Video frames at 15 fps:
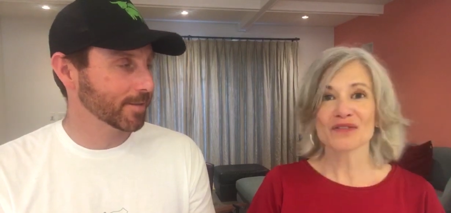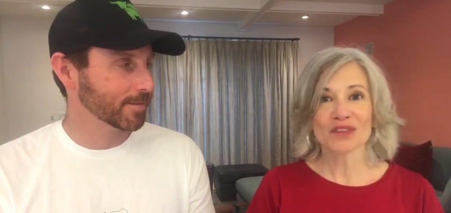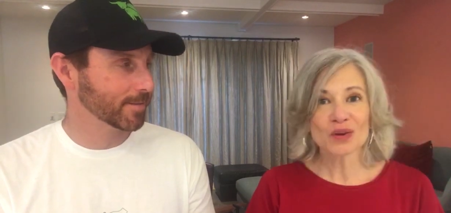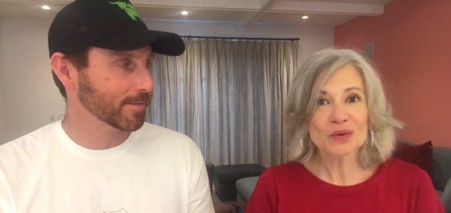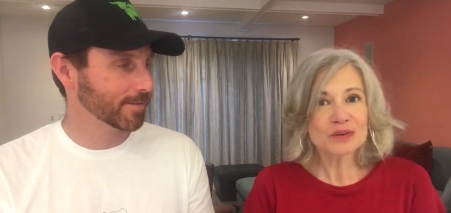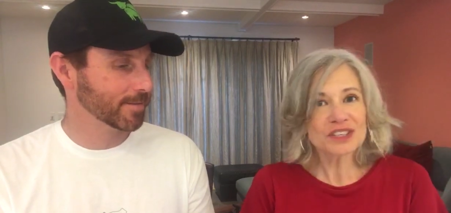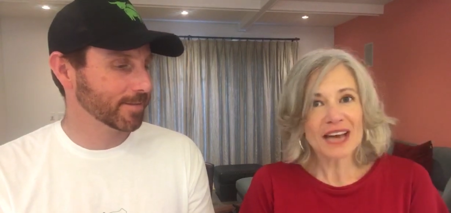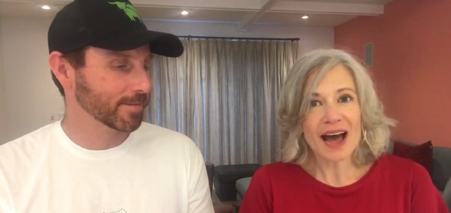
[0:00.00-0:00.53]

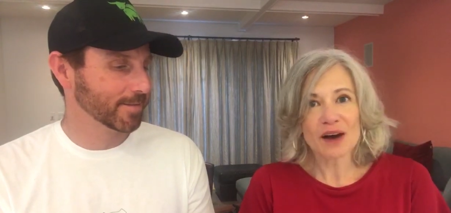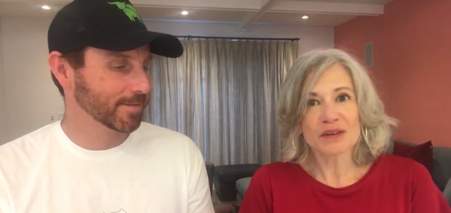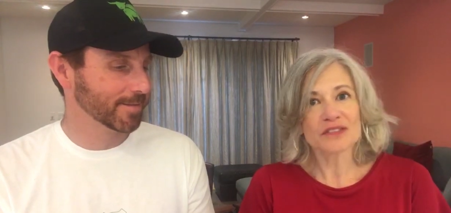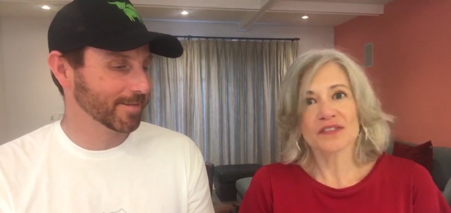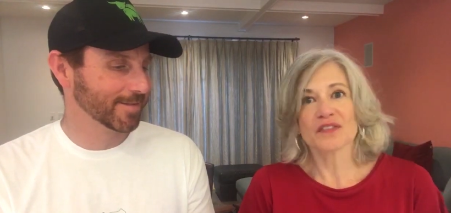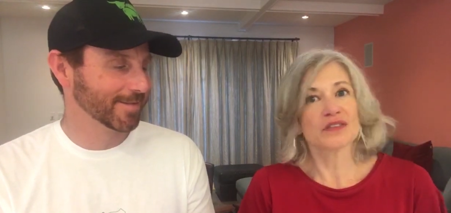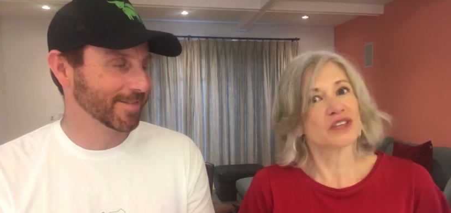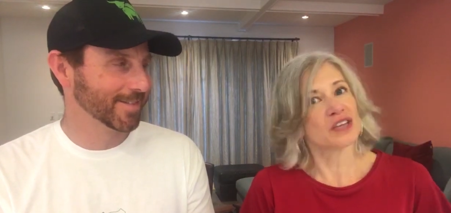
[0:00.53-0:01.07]
Speaker 1: So if you
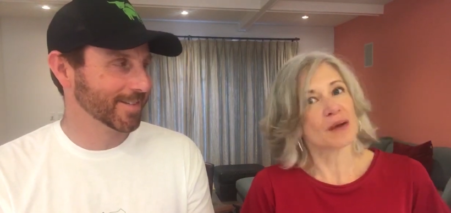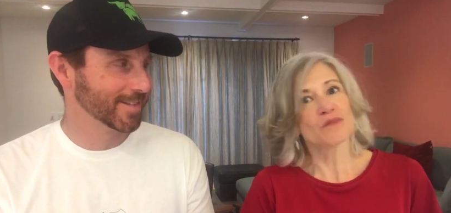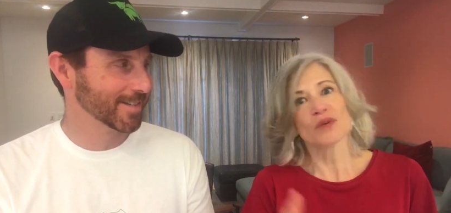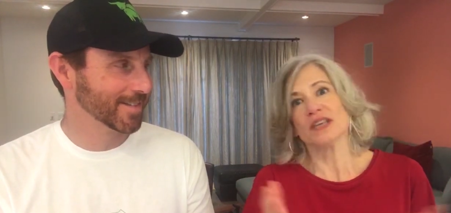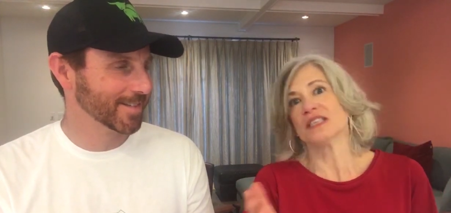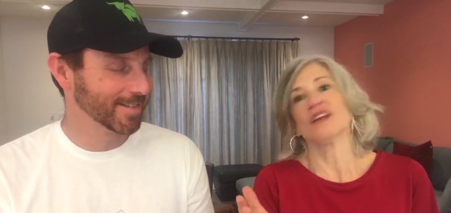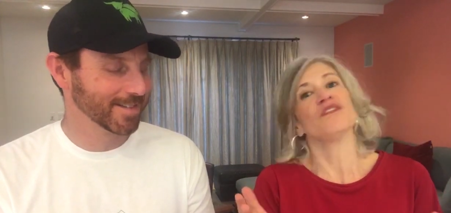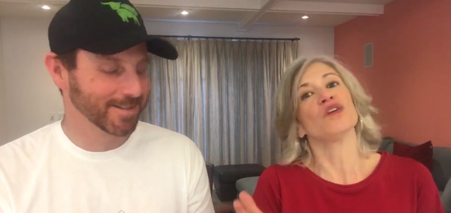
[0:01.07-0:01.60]
doubt for
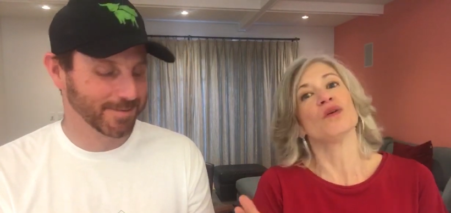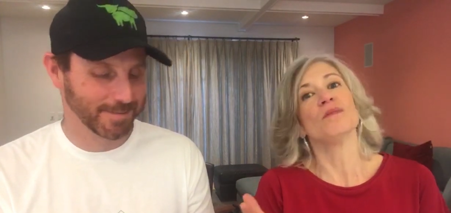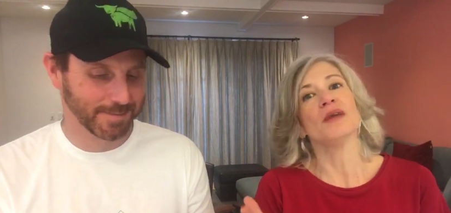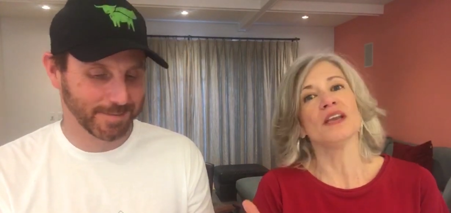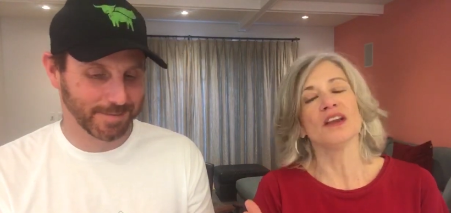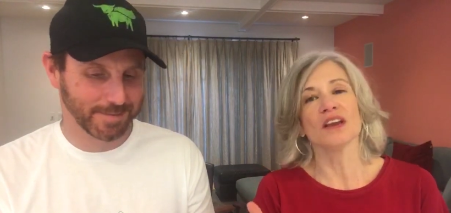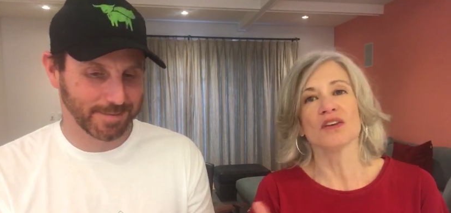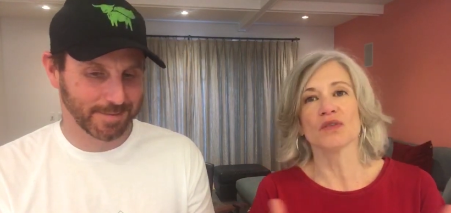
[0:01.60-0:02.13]
some reason,
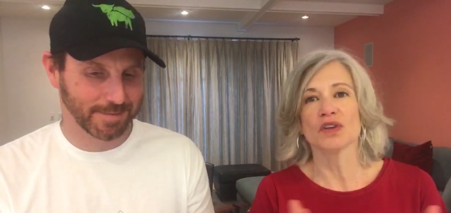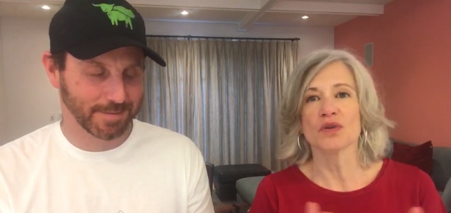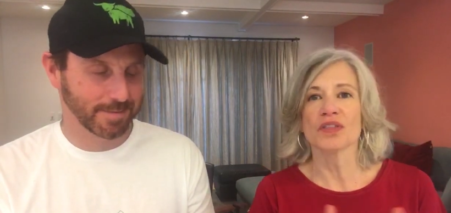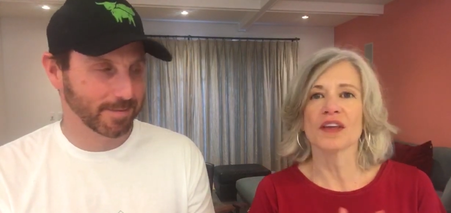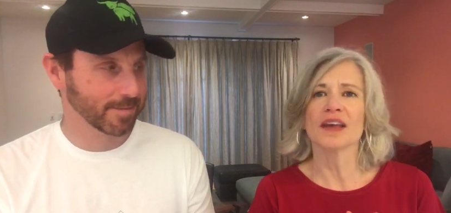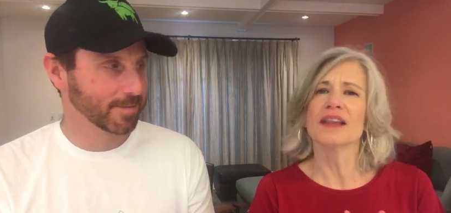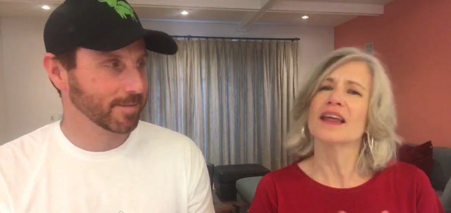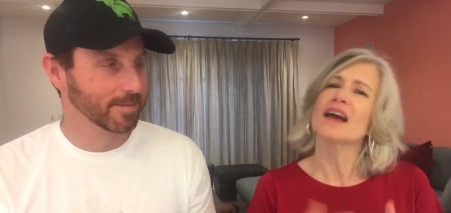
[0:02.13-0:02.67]
if you're a meat
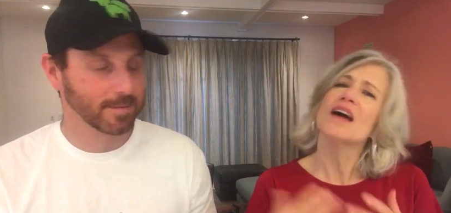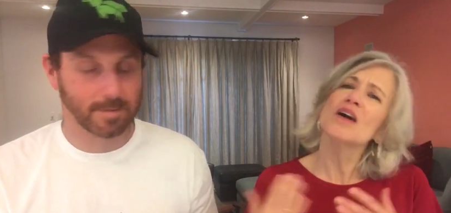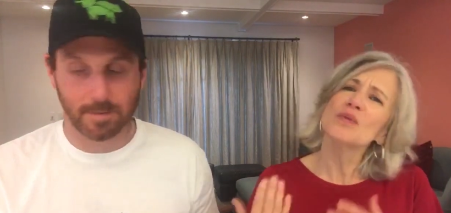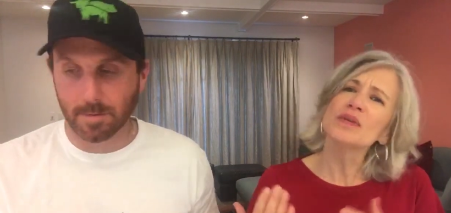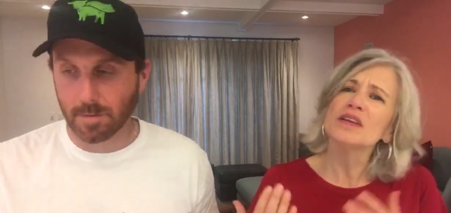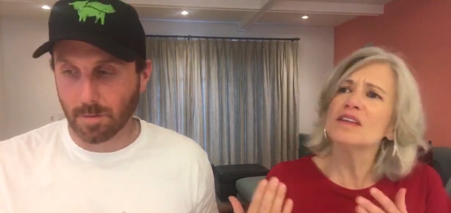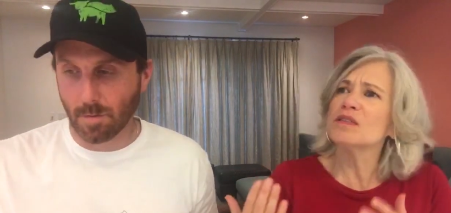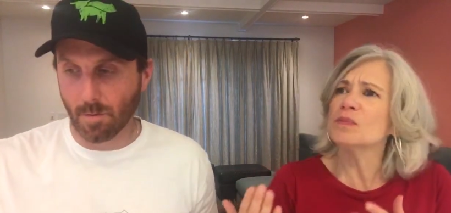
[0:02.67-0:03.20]
eater and you're thinking
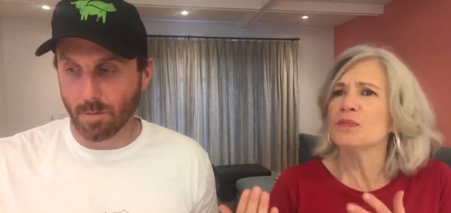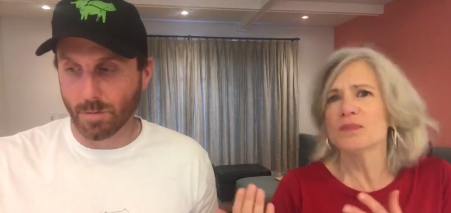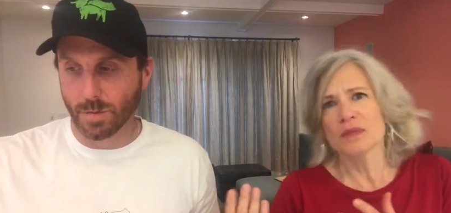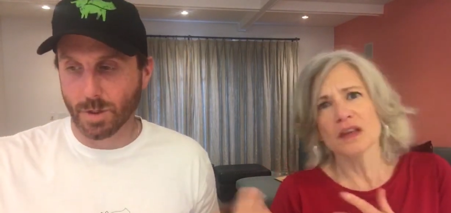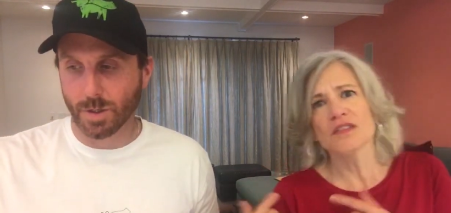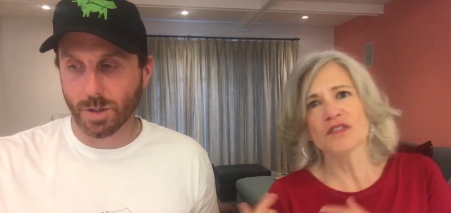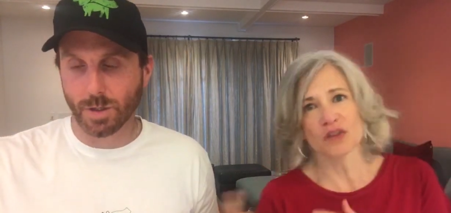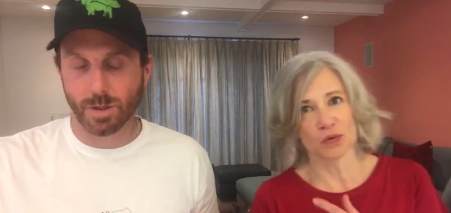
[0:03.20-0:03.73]
like, oh well,
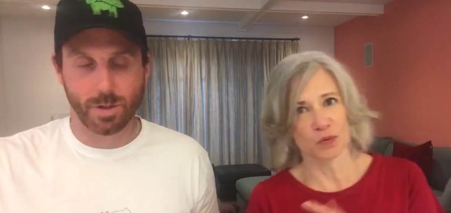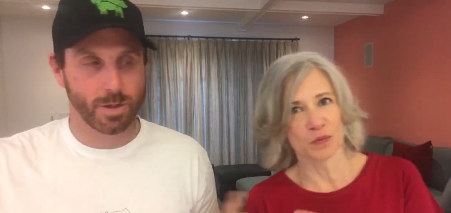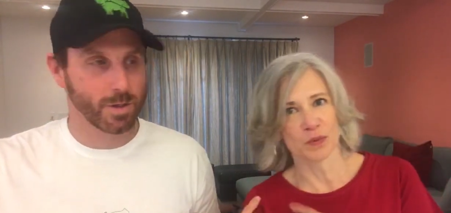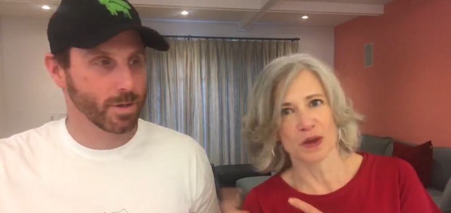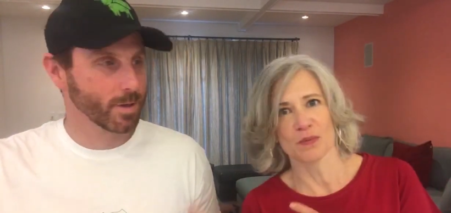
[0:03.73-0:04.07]
these these